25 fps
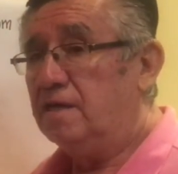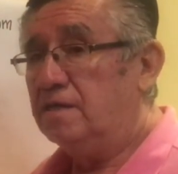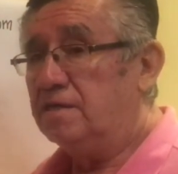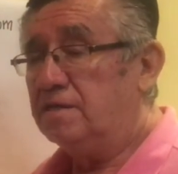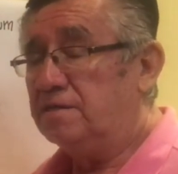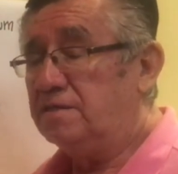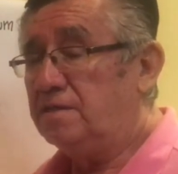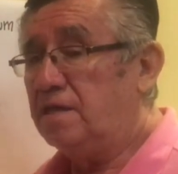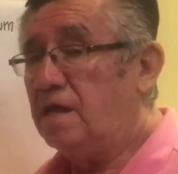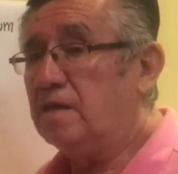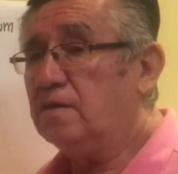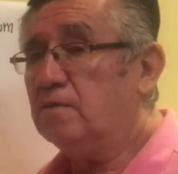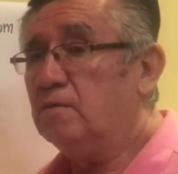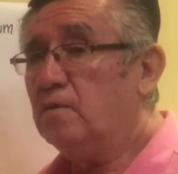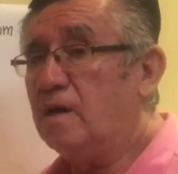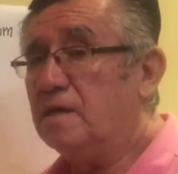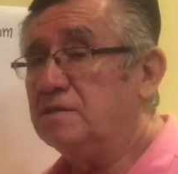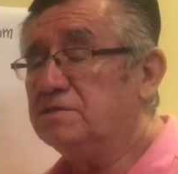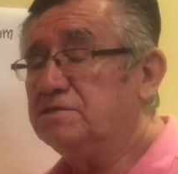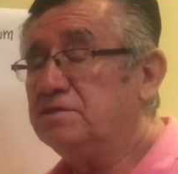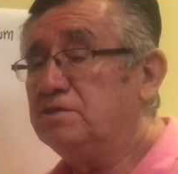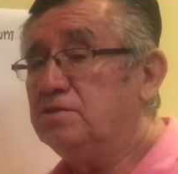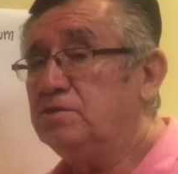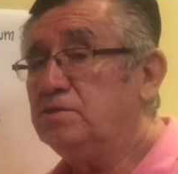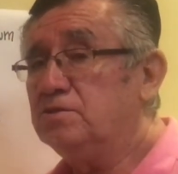That
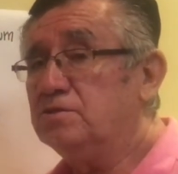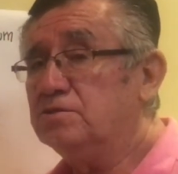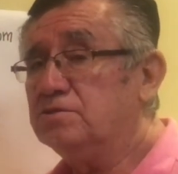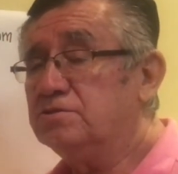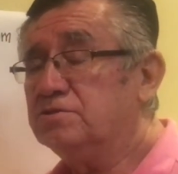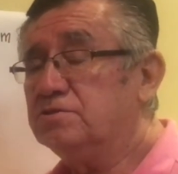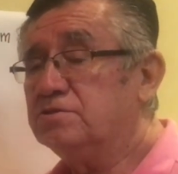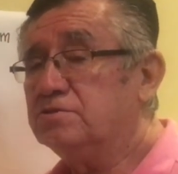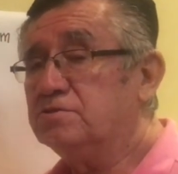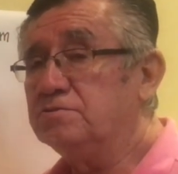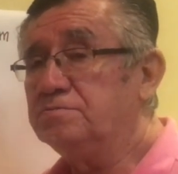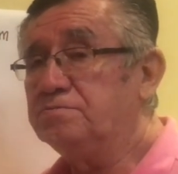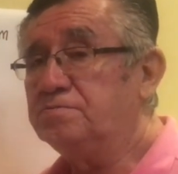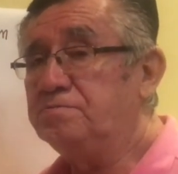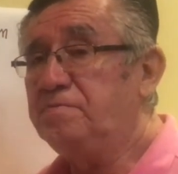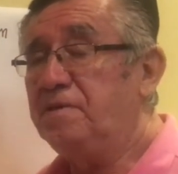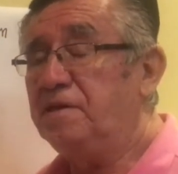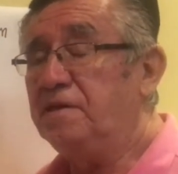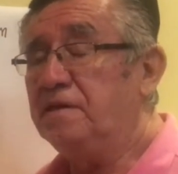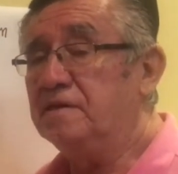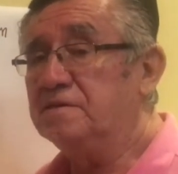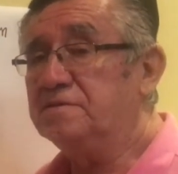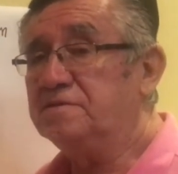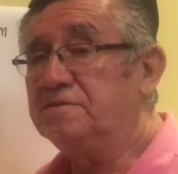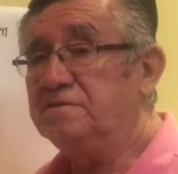was used to
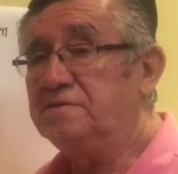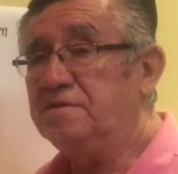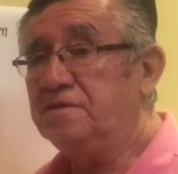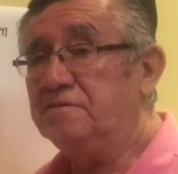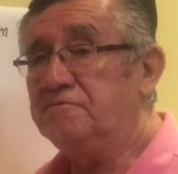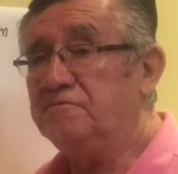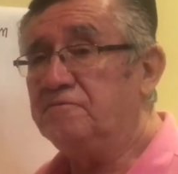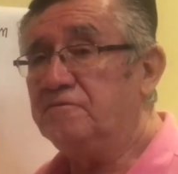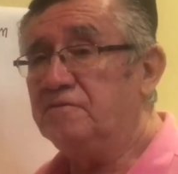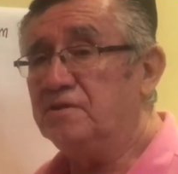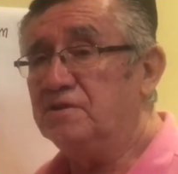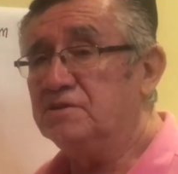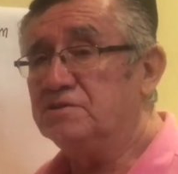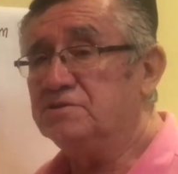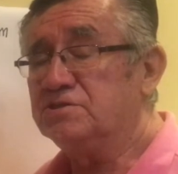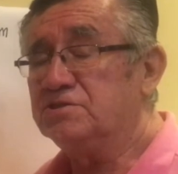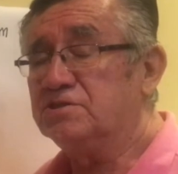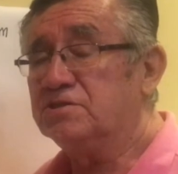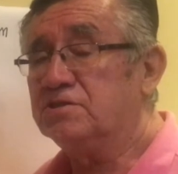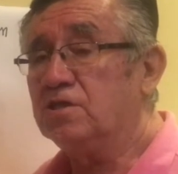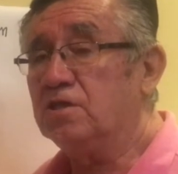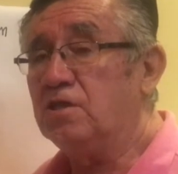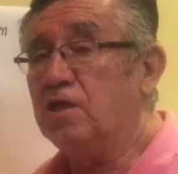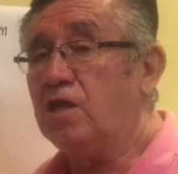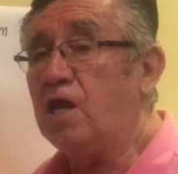build the
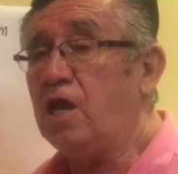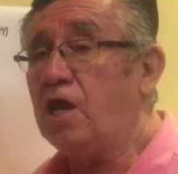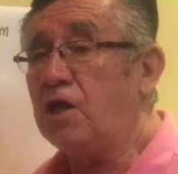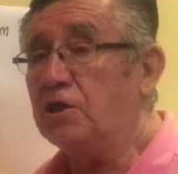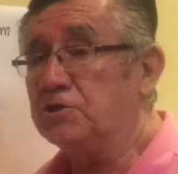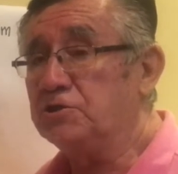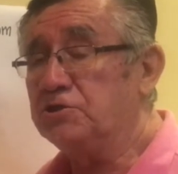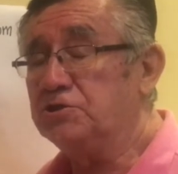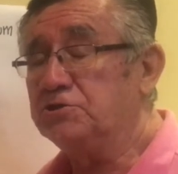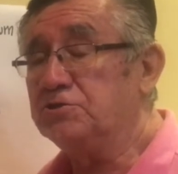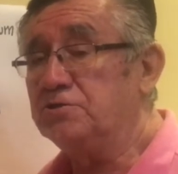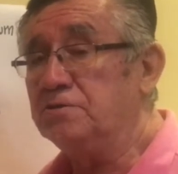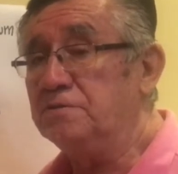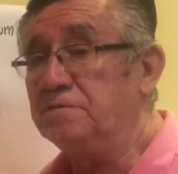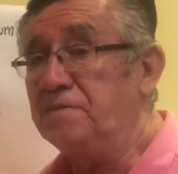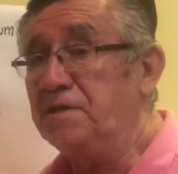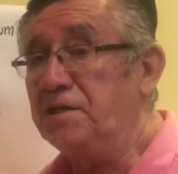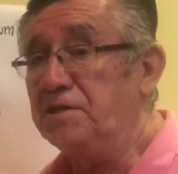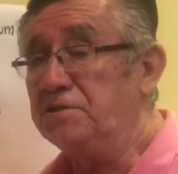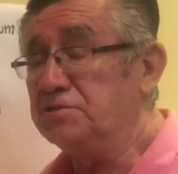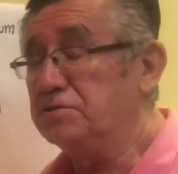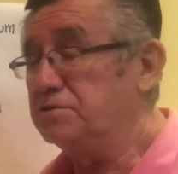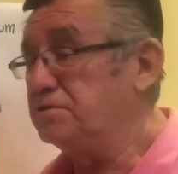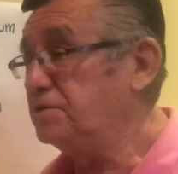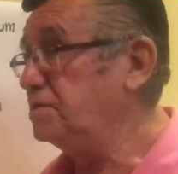first clocks to
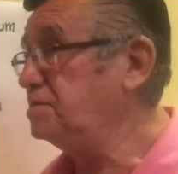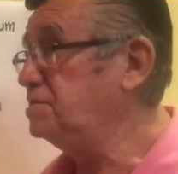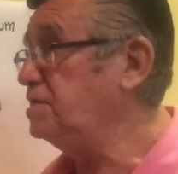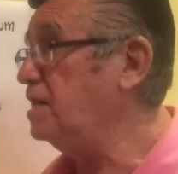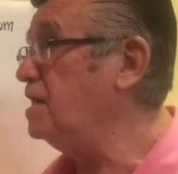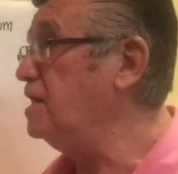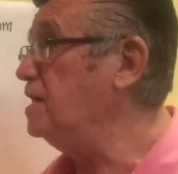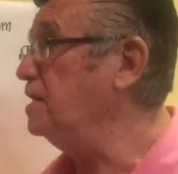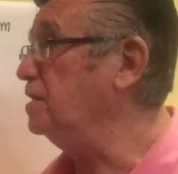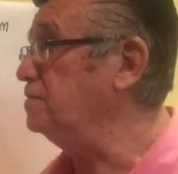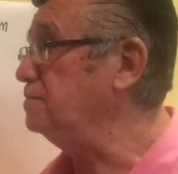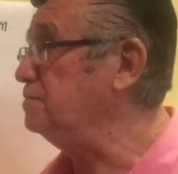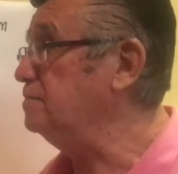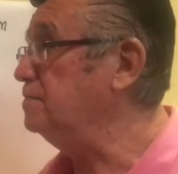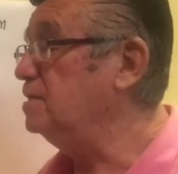measure the time,